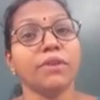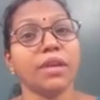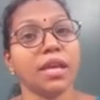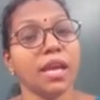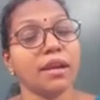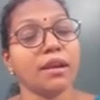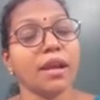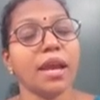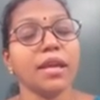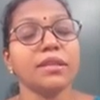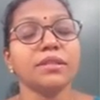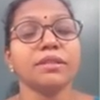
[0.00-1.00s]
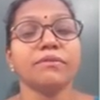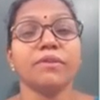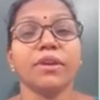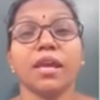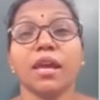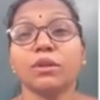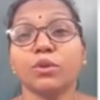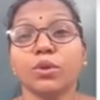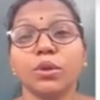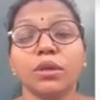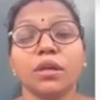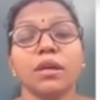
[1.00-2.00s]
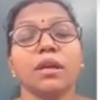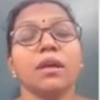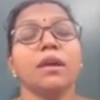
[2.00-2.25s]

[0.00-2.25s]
we can write, we can cook.